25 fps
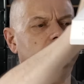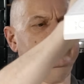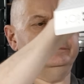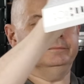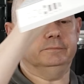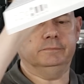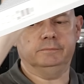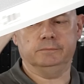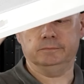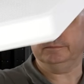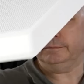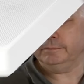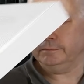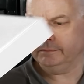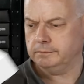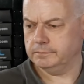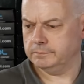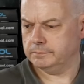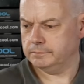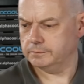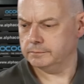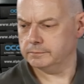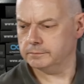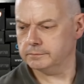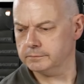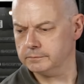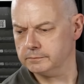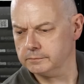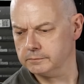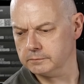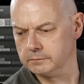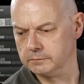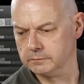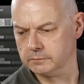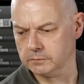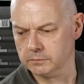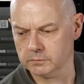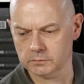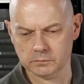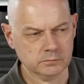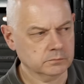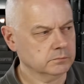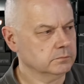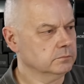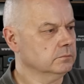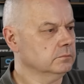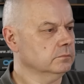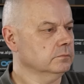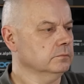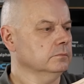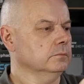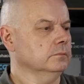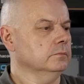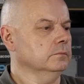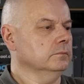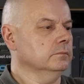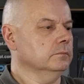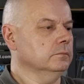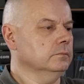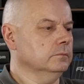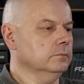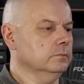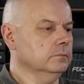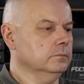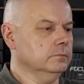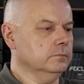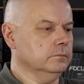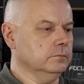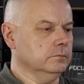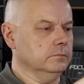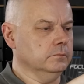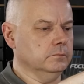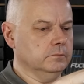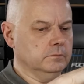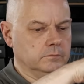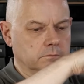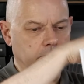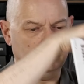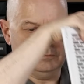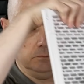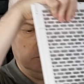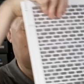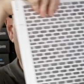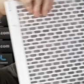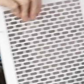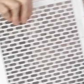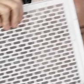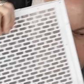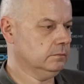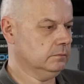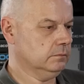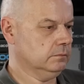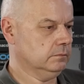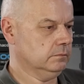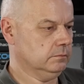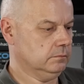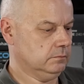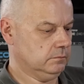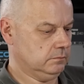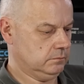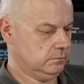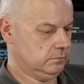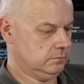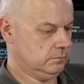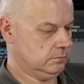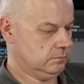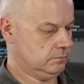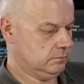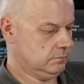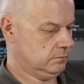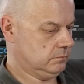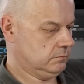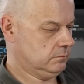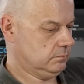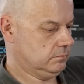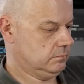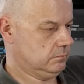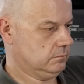(silence)